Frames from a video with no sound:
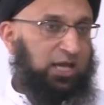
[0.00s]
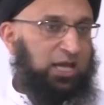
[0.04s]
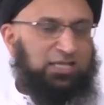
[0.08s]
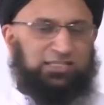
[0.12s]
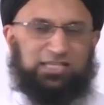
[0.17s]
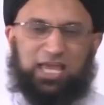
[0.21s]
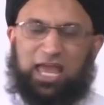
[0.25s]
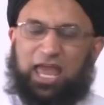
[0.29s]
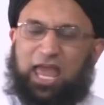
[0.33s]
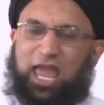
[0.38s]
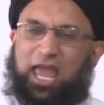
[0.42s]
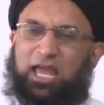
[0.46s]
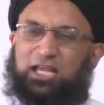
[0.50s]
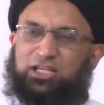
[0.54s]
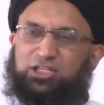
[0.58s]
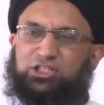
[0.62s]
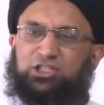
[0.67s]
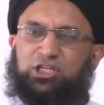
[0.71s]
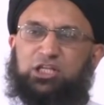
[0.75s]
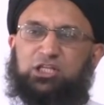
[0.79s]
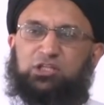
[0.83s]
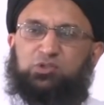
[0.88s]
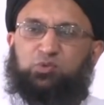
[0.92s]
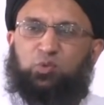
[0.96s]
His
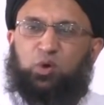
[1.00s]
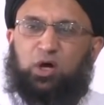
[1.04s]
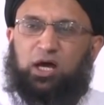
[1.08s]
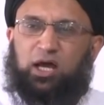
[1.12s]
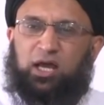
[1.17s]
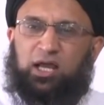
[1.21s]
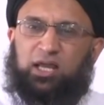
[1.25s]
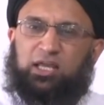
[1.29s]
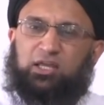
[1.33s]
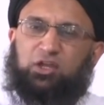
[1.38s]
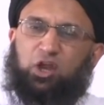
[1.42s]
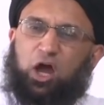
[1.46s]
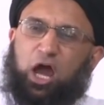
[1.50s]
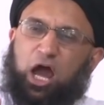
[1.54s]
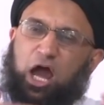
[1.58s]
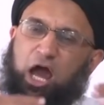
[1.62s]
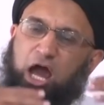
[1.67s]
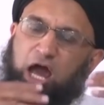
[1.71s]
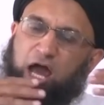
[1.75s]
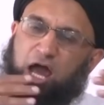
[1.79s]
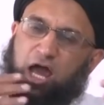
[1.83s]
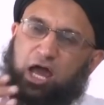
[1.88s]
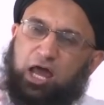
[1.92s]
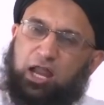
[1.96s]
actions were
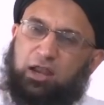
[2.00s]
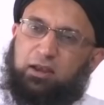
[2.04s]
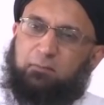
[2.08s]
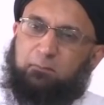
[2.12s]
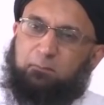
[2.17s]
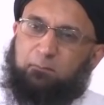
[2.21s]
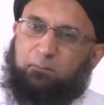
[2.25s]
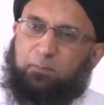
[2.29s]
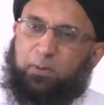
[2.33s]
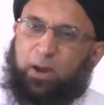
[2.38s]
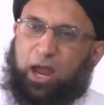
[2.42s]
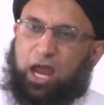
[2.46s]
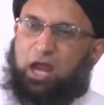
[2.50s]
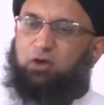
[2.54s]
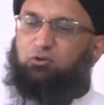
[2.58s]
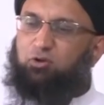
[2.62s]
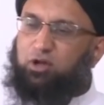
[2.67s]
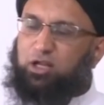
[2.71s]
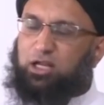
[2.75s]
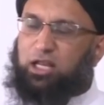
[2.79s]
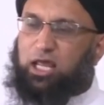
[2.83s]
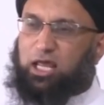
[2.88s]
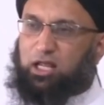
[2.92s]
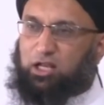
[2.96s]

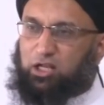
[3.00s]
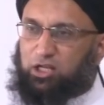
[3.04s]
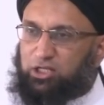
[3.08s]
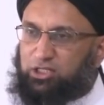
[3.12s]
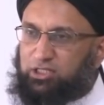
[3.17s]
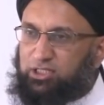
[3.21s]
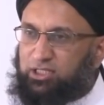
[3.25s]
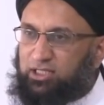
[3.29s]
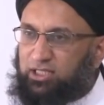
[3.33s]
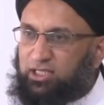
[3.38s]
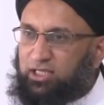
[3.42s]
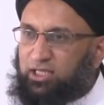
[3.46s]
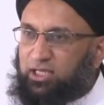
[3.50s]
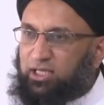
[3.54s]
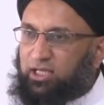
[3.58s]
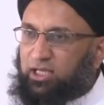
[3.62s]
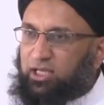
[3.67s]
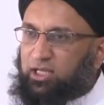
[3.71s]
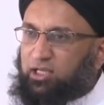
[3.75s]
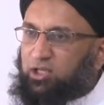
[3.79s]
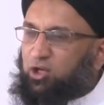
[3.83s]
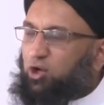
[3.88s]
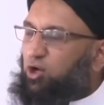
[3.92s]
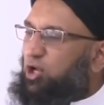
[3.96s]
unparalleled.
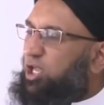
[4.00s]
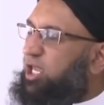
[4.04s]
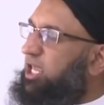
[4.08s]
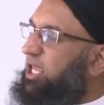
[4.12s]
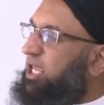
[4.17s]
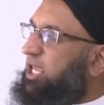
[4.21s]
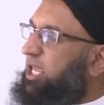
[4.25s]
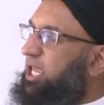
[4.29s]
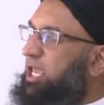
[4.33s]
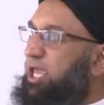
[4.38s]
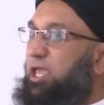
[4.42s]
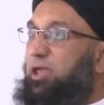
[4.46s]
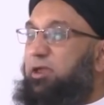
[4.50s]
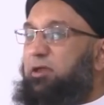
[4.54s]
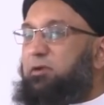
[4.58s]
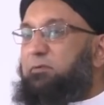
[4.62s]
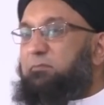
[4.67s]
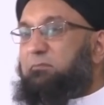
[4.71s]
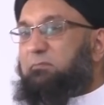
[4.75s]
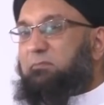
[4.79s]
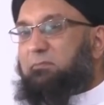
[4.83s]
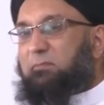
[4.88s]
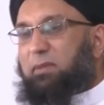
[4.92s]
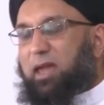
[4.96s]
You know, he,
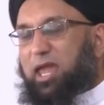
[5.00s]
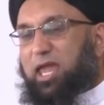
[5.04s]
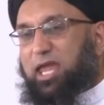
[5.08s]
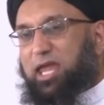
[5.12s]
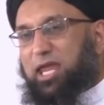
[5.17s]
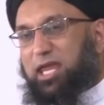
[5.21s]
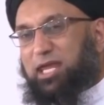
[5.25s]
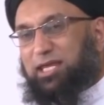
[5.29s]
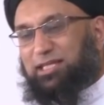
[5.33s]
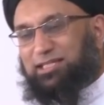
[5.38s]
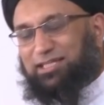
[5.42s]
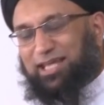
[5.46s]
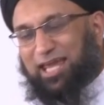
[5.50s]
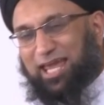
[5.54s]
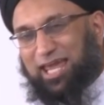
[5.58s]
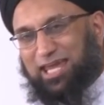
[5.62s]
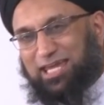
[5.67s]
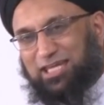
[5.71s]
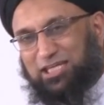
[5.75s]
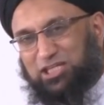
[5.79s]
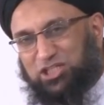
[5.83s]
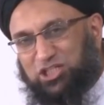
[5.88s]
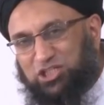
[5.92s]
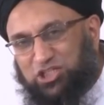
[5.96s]
he made
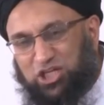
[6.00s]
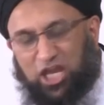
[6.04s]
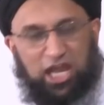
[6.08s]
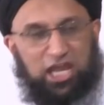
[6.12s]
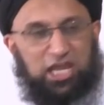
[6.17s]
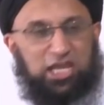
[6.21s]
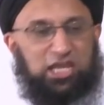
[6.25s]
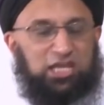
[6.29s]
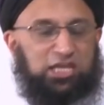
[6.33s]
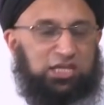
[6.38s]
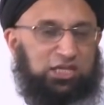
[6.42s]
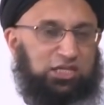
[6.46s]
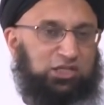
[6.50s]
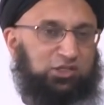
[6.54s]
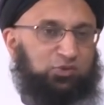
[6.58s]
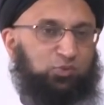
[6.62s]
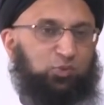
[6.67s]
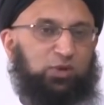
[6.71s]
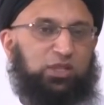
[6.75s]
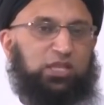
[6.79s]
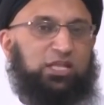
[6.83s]
a change